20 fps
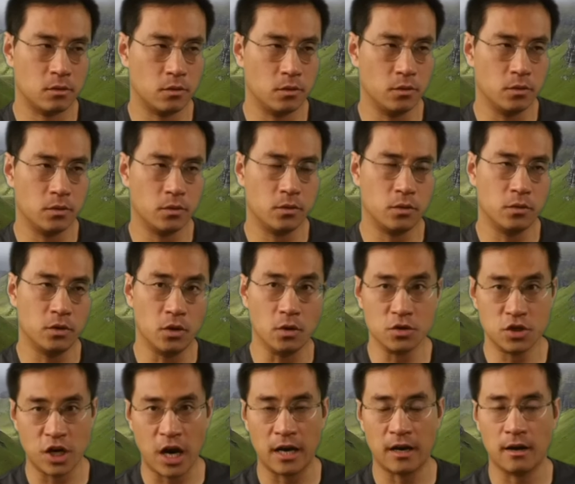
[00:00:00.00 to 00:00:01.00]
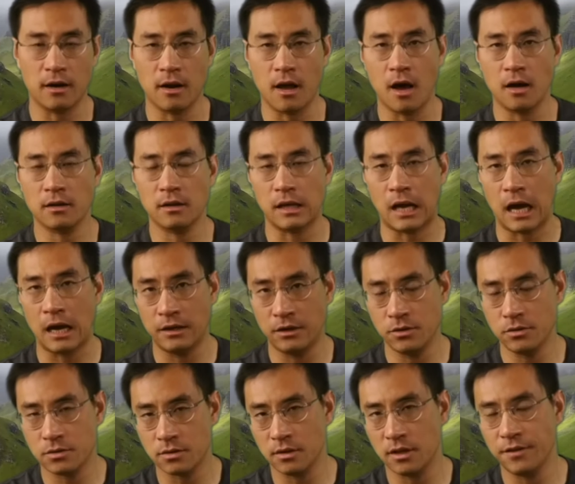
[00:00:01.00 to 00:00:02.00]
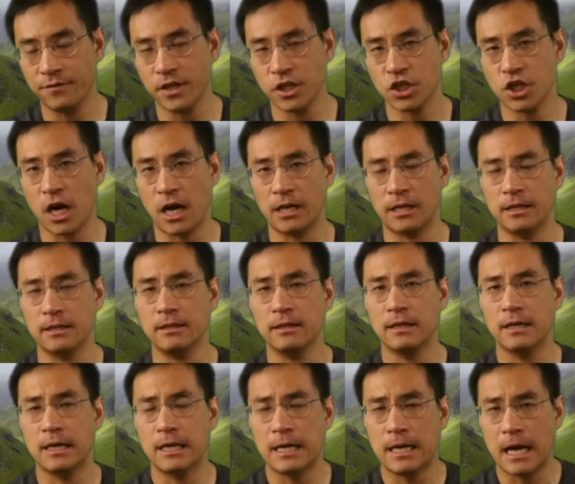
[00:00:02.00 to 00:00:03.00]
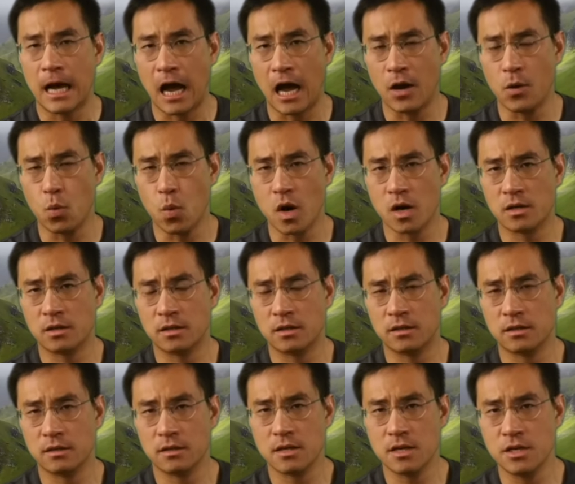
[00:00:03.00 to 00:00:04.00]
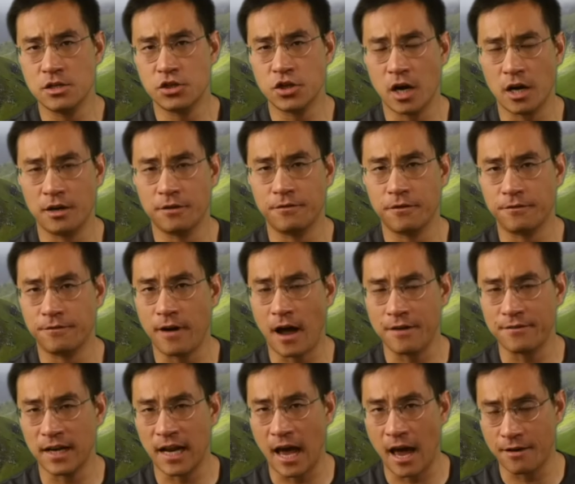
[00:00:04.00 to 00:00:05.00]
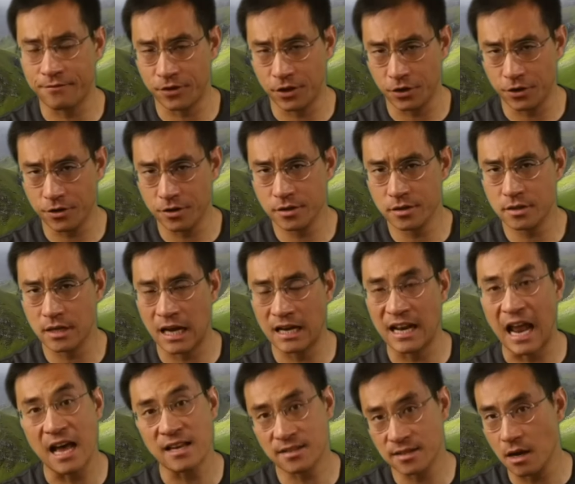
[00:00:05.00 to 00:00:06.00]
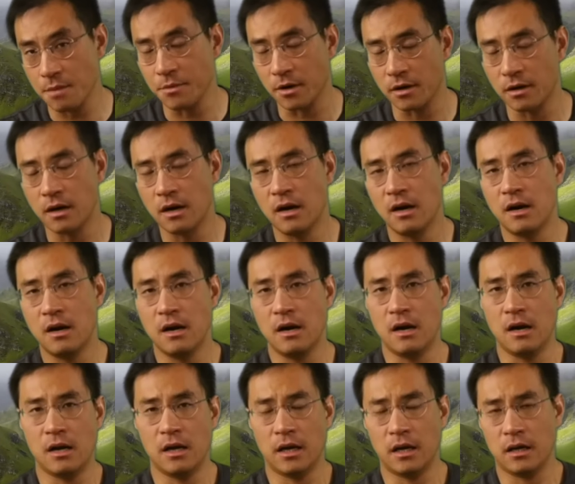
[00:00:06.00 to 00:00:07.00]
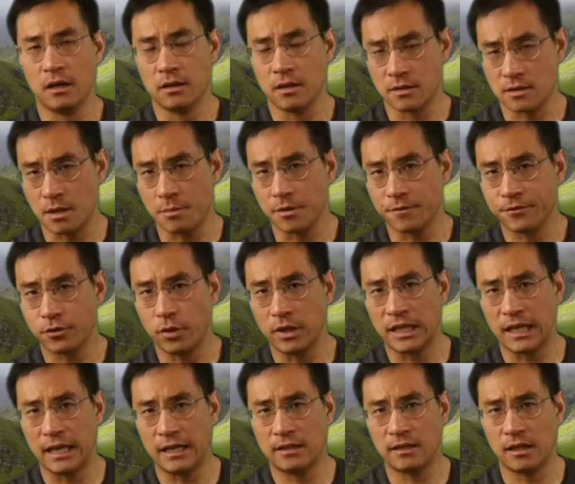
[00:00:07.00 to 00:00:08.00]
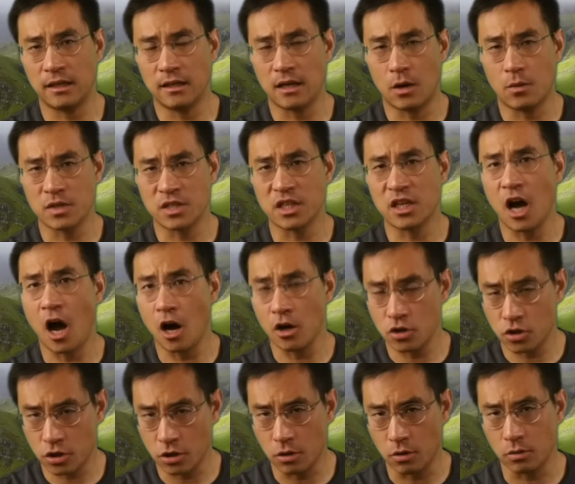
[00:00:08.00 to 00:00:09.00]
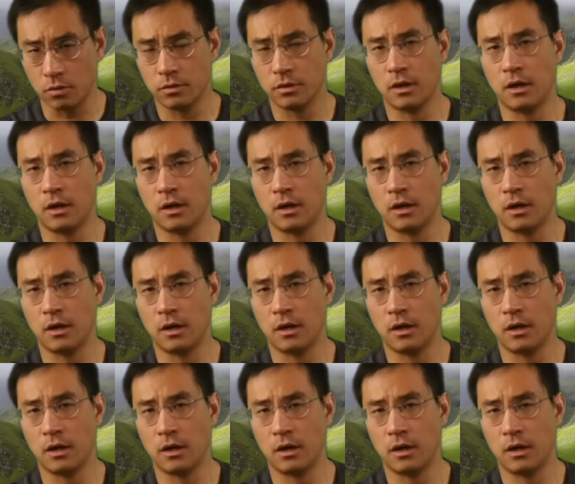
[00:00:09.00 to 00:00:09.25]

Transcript: who knows China a lot. I used to live in China. I worked in China for 5.5 years, and last summer, the summer of 2018, I was in Hangzhou.